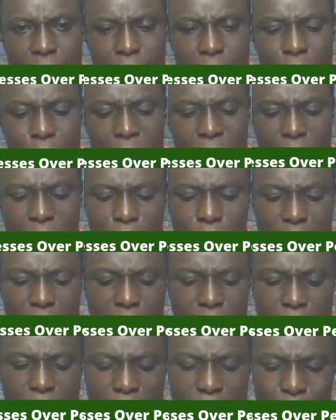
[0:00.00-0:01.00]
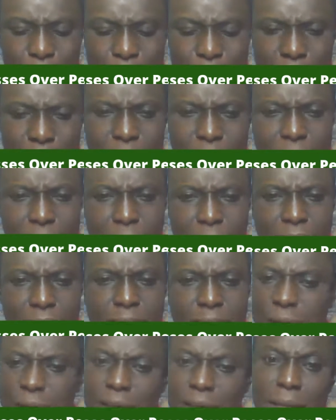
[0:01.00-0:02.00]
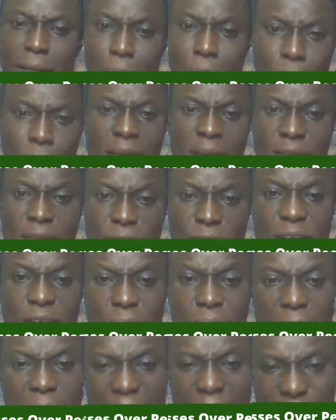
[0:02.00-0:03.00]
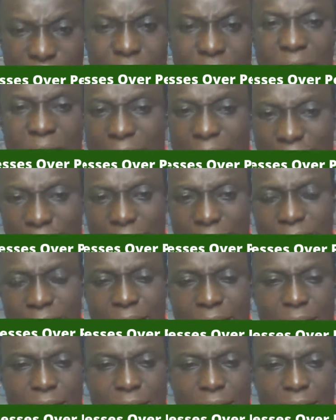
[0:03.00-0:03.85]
we're talking about in the moment feedback, check-in.